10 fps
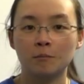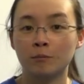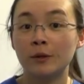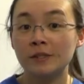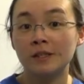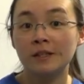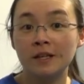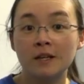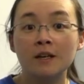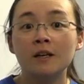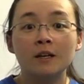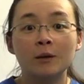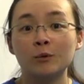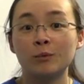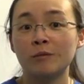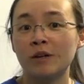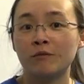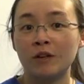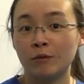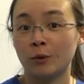personally it was one of my
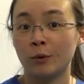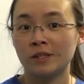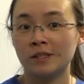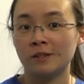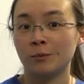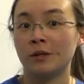favorite courses